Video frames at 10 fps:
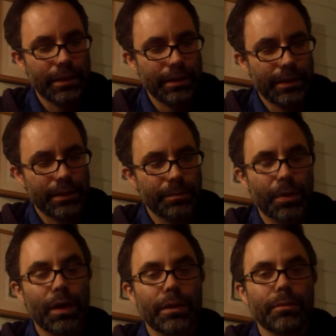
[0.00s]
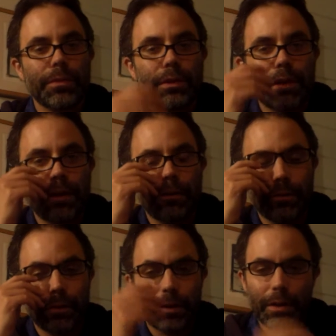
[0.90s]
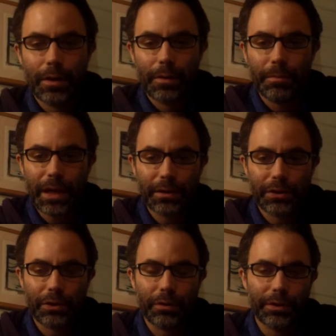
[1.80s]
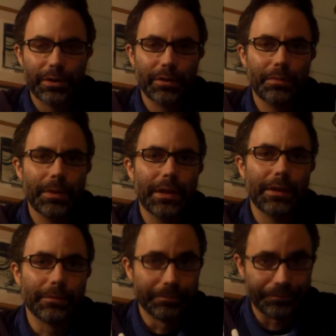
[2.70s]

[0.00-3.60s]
And then at the bottom you have mass, charge, and spin.